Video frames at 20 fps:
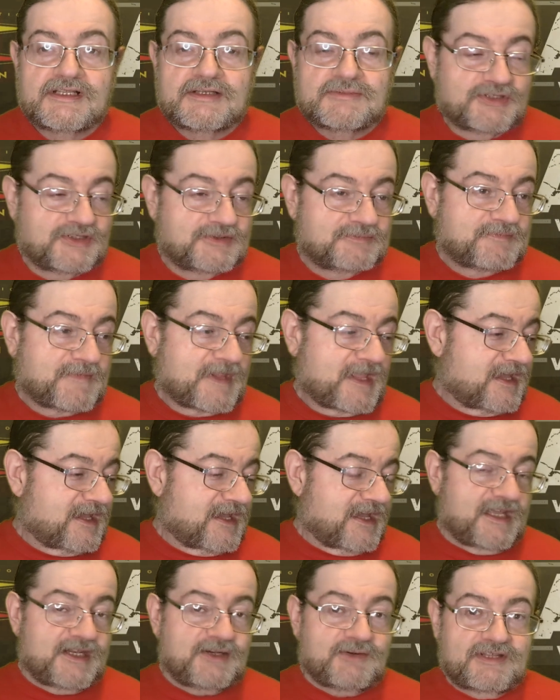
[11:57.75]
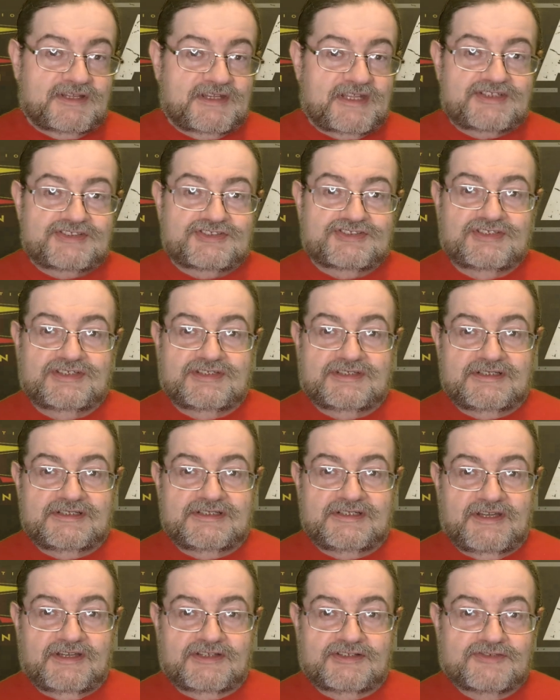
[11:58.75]
But anyway that's
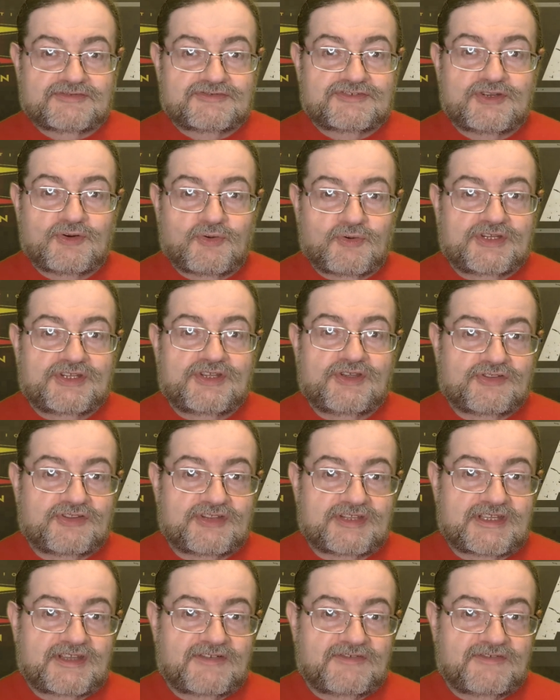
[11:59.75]
I'd love to know what you think.